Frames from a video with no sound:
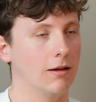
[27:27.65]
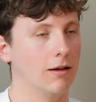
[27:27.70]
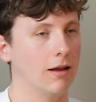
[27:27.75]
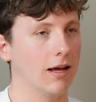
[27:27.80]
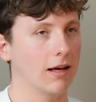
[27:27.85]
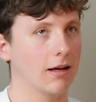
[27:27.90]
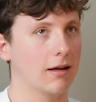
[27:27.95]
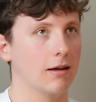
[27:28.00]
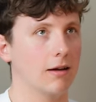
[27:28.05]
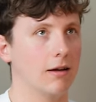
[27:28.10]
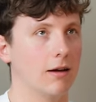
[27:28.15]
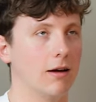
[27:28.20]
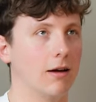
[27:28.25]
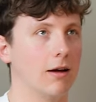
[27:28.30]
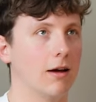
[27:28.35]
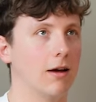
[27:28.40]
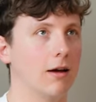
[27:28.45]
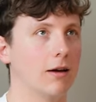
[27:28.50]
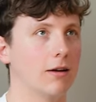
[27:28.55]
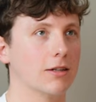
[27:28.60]
Like,
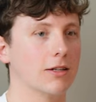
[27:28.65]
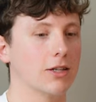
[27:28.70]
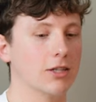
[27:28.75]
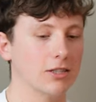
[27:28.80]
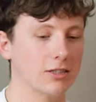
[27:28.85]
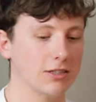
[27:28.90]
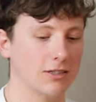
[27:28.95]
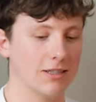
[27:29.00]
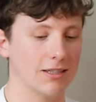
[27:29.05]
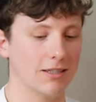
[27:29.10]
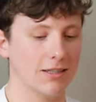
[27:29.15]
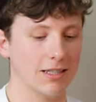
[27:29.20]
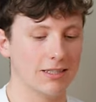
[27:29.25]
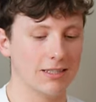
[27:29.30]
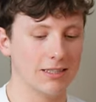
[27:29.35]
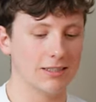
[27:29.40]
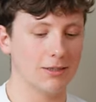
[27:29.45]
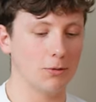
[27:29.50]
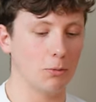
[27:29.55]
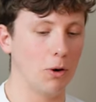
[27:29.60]
because
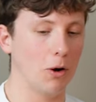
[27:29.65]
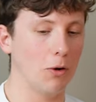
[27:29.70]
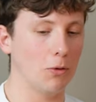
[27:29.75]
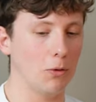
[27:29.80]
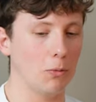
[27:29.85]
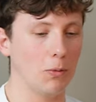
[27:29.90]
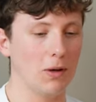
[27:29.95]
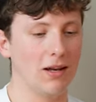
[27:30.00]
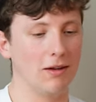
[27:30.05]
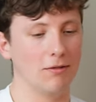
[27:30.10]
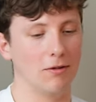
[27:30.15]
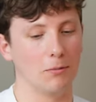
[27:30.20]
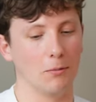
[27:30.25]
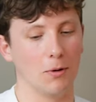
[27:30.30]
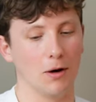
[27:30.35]
this is the world that we live in.